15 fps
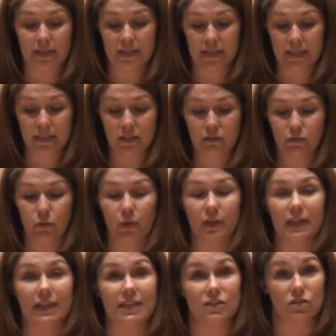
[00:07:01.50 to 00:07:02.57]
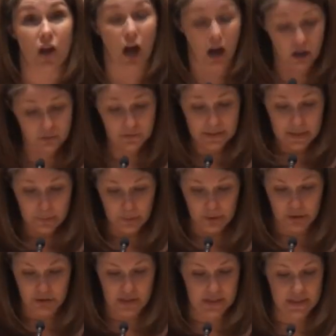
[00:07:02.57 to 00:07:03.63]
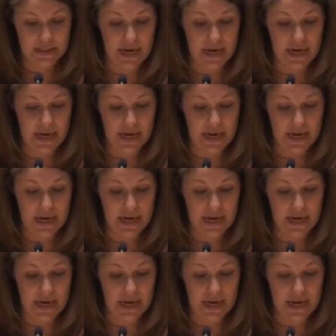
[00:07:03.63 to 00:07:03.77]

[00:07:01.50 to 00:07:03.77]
ticket to Florida is already purchased,